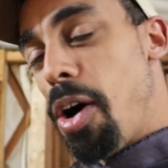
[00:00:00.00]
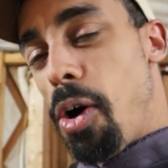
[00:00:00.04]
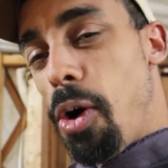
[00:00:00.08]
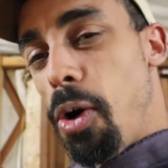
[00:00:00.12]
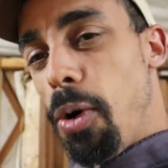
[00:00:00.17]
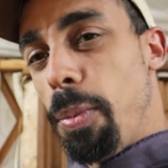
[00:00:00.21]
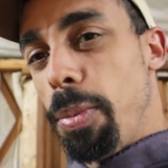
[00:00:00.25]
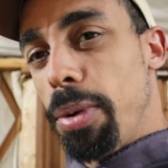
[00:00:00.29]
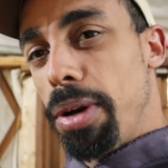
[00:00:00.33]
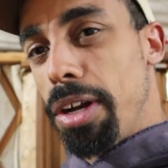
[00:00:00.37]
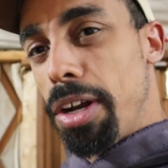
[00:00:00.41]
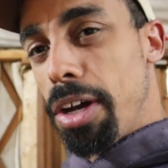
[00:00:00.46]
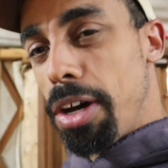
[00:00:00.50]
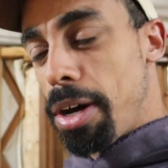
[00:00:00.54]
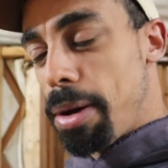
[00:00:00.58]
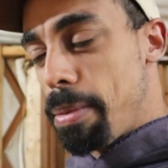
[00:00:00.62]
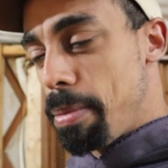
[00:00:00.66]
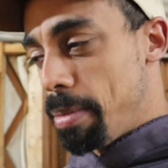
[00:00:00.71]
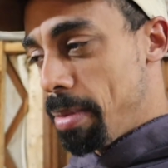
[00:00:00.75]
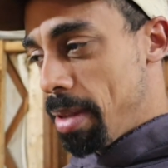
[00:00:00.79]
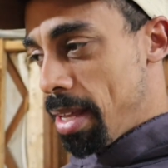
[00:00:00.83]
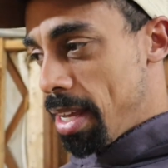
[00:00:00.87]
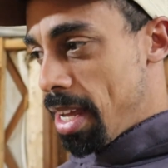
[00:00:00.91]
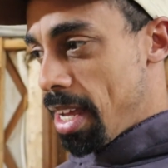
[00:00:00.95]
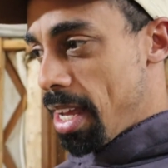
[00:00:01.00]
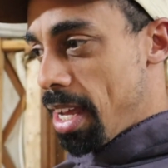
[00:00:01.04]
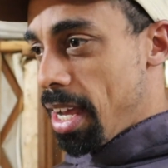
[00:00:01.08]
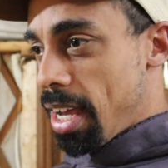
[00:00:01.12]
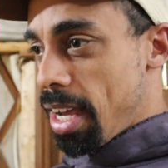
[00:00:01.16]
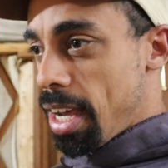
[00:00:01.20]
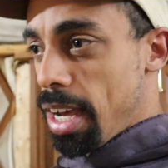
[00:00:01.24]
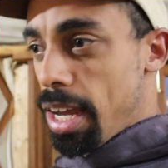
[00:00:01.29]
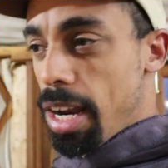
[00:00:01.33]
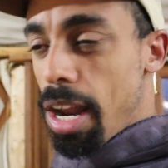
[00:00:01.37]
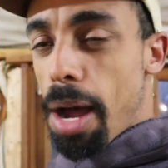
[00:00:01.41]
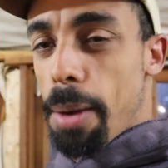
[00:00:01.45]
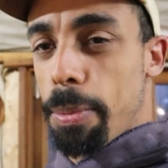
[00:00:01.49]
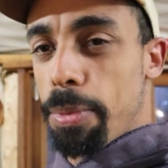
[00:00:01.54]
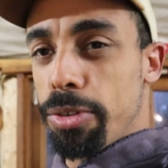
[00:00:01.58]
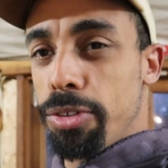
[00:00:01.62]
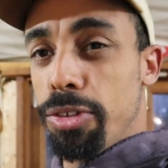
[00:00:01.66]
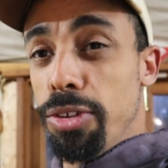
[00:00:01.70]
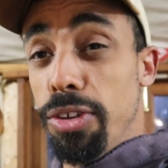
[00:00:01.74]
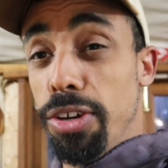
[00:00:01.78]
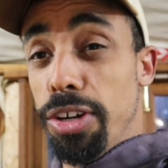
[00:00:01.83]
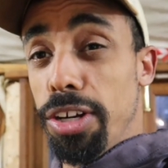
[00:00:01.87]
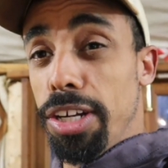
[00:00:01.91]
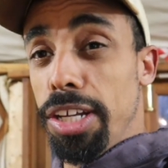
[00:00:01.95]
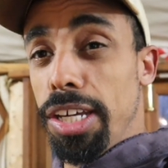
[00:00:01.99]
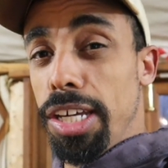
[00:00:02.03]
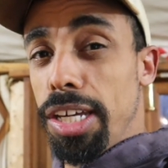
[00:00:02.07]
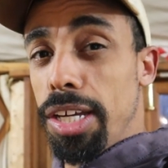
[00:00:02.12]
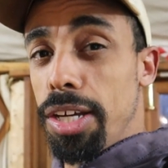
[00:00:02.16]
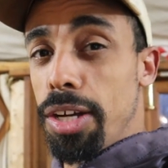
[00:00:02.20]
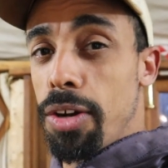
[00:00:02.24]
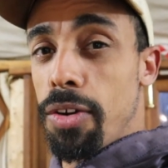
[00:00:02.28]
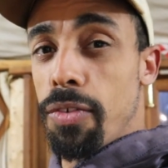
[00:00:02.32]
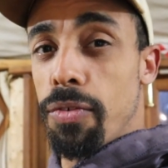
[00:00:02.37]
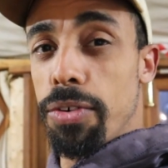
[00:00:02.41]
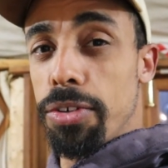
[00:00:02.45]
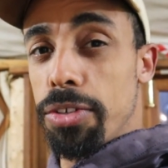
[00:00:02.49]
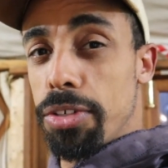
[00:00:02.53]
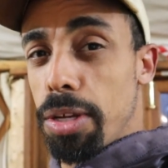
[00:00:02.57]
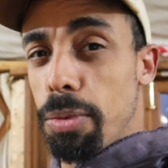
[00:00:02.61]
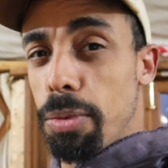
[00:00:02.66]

opening up an opportunity for